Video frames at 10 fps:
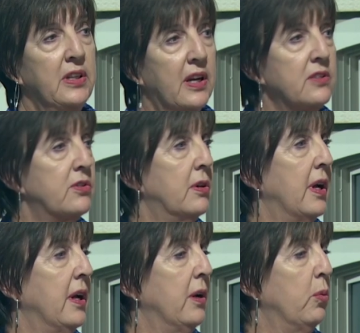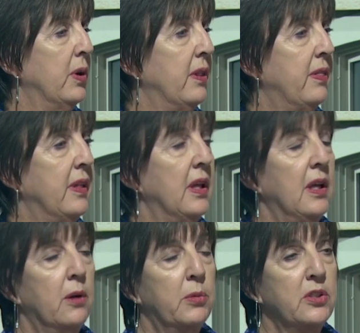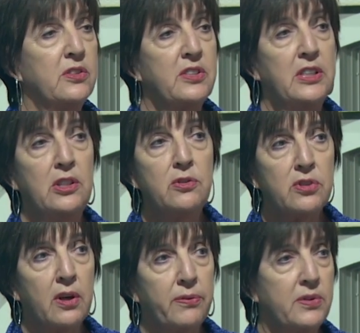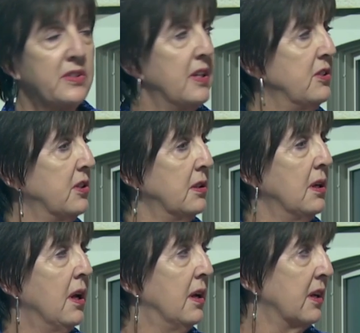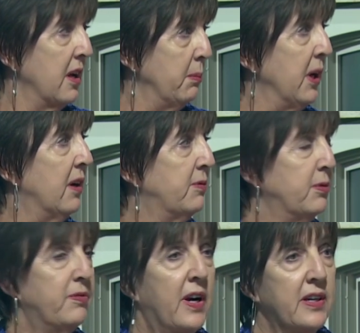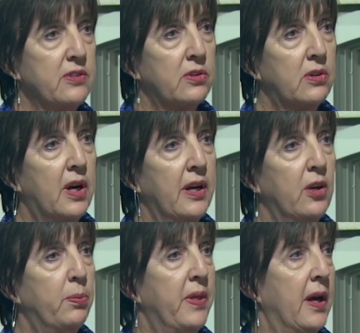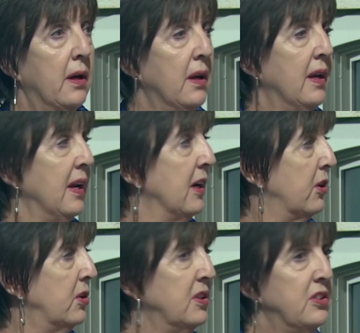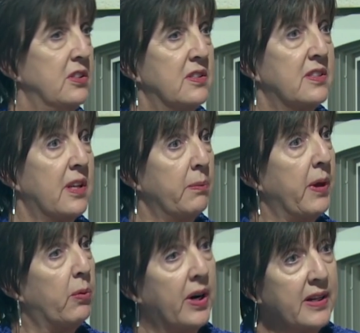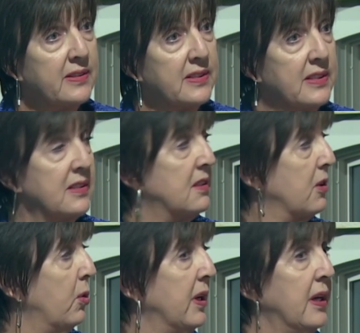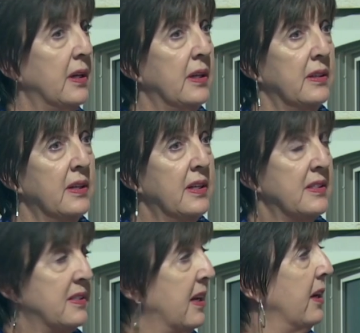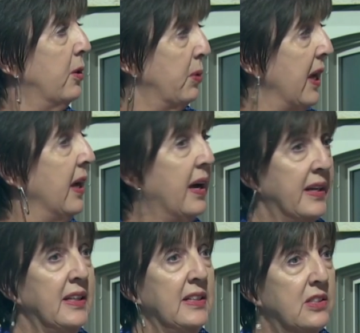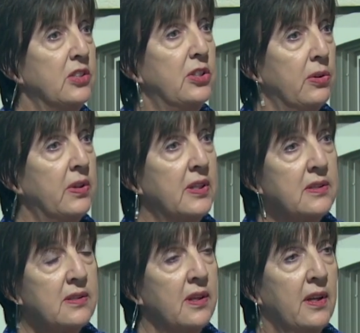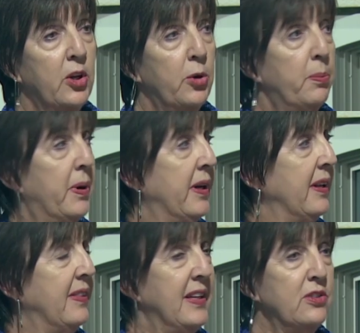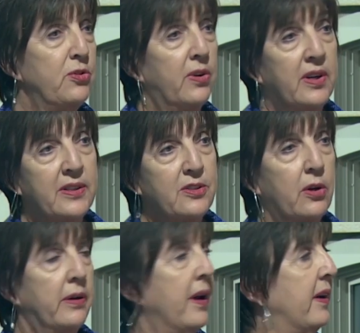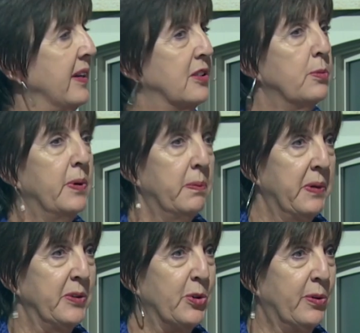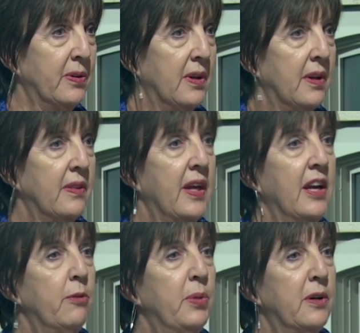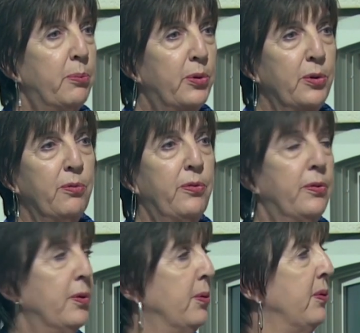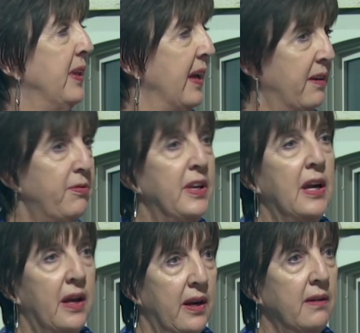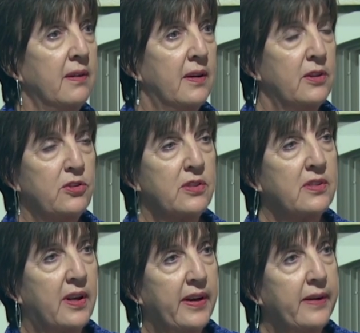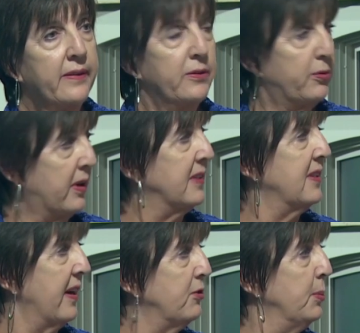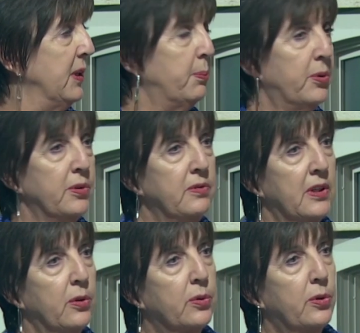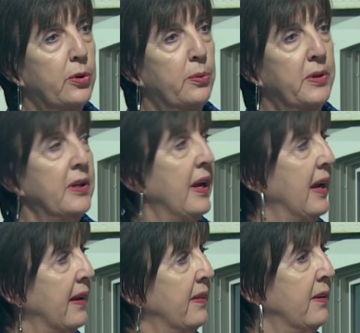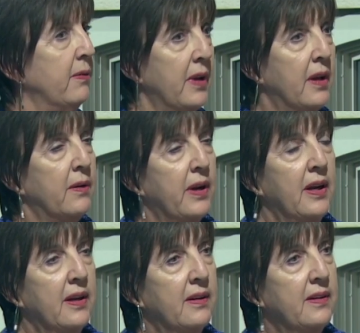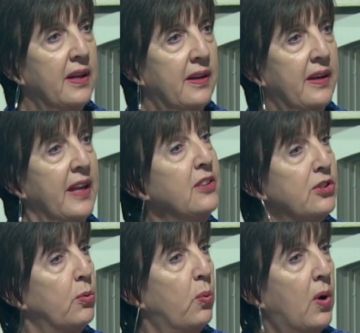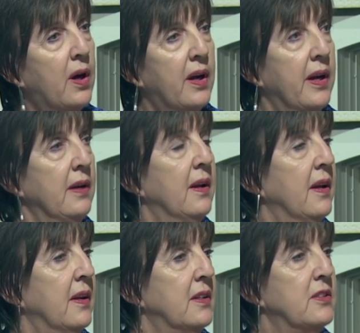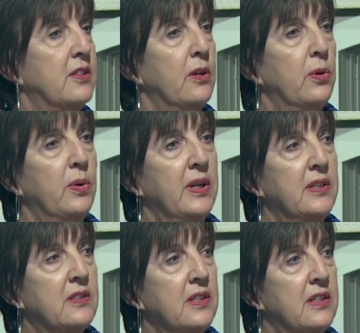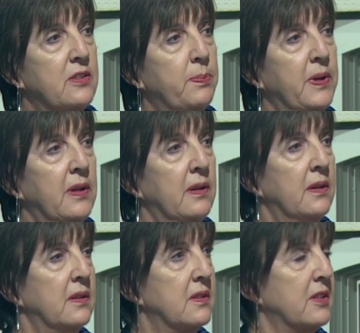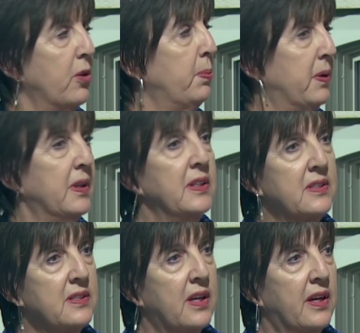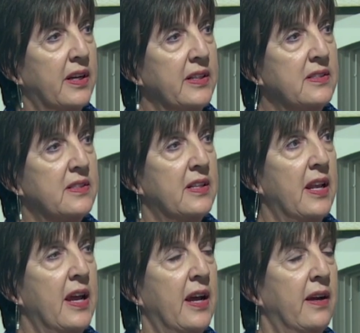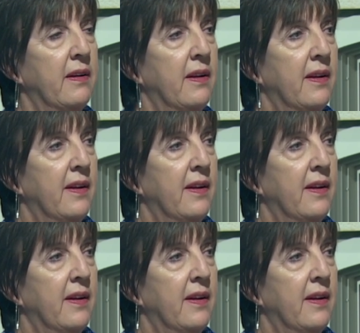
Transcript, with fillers: yesterday, with the emergency use authorization coming off of Pfizer, I hope that encourages some that were hesitant to go ahead and say, okay, I need to do this. But these drugs are not experimental. They have been approved through the FDA, just like drugs have to be approved in Oklahoma and the and and nationwide. Mm-hmm. So it's it's been so politicized that